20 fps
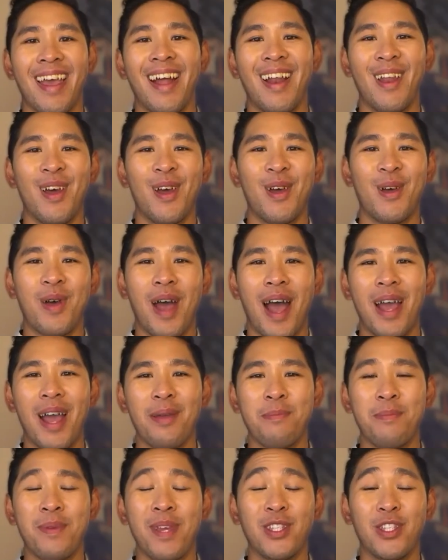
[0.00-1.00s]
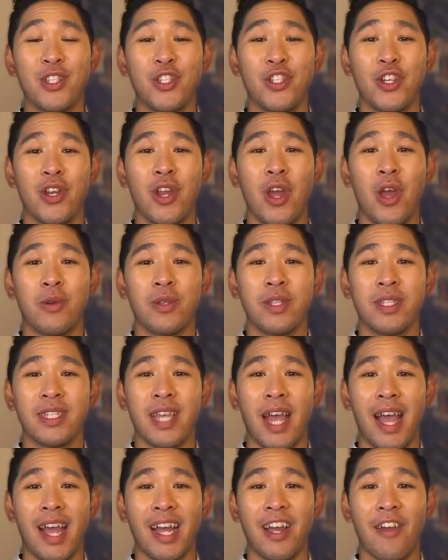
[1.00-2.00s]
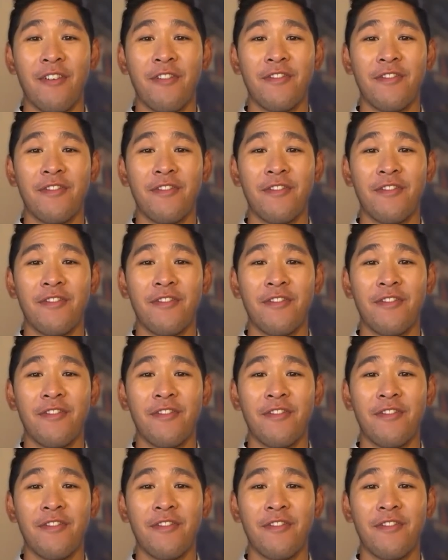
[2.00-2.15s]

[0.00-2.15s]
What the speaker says: Hello, I'm Peter Junho Sang,